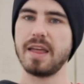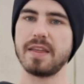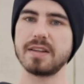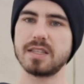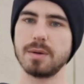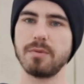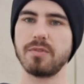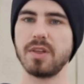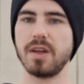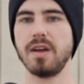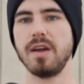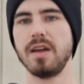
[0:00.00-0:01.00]
and then some of
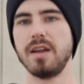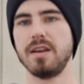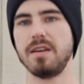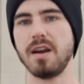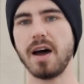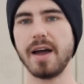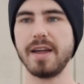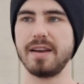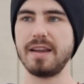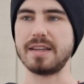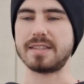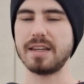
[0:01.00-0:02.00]
the not
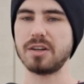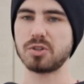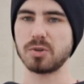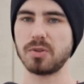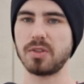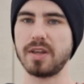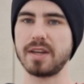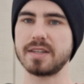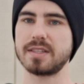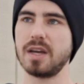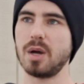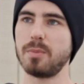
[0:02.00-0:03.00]
essential
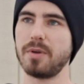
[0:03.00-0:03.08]
things,